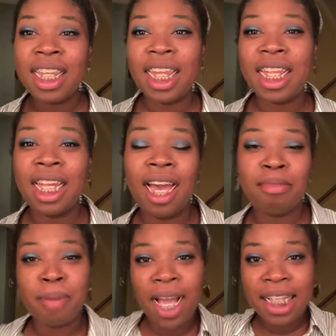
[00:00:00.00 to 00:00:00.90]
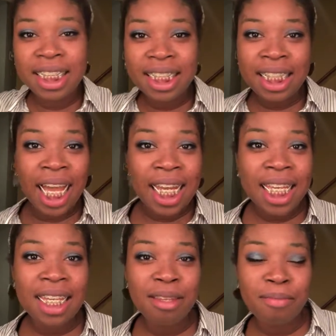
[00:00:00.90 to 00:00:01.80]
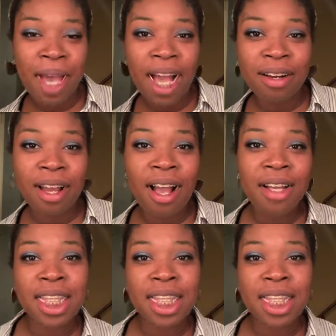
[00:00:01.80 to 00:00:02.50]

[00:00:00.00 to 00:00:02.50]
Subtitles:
get like my aesthetic in the background,